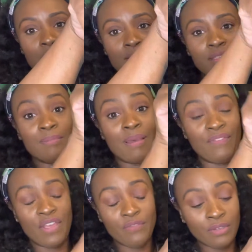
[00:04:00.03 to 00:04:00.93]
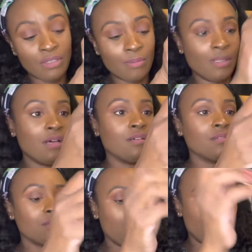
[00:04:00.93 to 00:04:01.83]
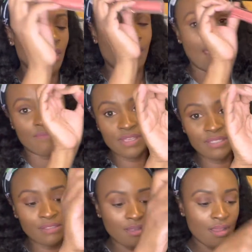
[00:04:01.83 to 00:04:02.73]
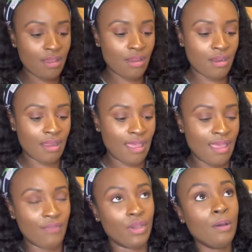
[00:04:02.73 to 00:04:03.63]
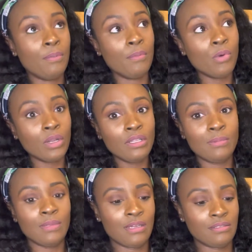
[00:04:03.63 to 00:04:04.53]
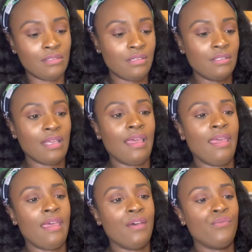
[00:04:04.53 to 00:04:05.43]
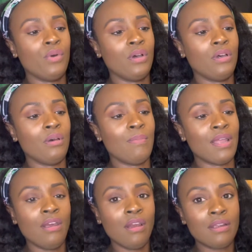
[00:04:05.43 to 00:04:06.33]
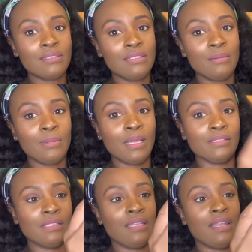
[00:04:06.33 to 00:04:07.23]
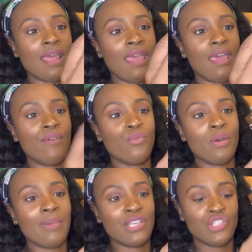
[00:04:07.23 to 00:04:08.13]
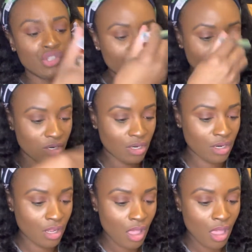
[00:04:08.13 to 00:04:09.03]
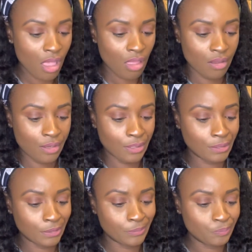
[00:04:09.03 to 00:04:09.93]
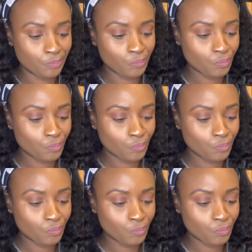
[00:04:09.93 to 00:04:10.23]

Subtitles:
This is my favorite lip gloss. Have this in there. I have a couple more lip glosses. I have my NARS lip gloss, and then I have one by Sugar. I